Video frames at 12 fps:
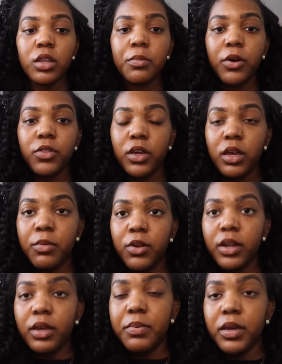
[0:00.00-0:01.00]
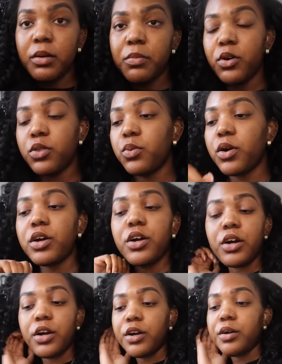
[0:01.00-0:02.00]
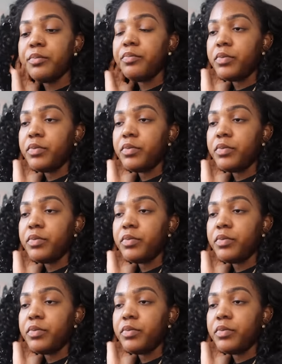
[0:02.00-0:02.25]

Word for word: the birthing community, being a birth worker,